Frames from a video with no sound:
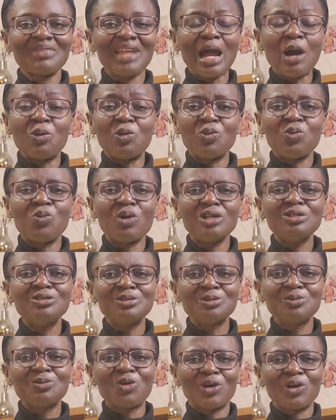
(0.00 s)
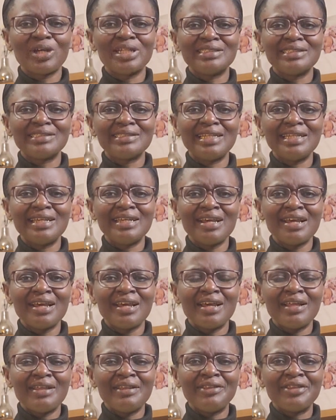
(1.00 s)
I would want to go and see
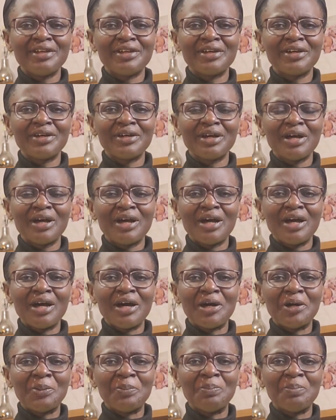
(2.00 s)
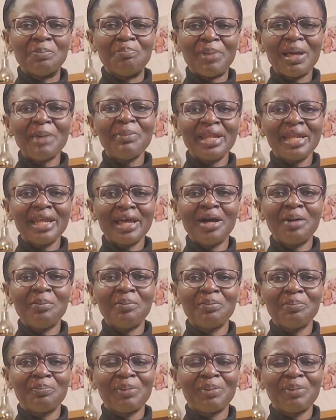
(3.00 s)
the Birmingham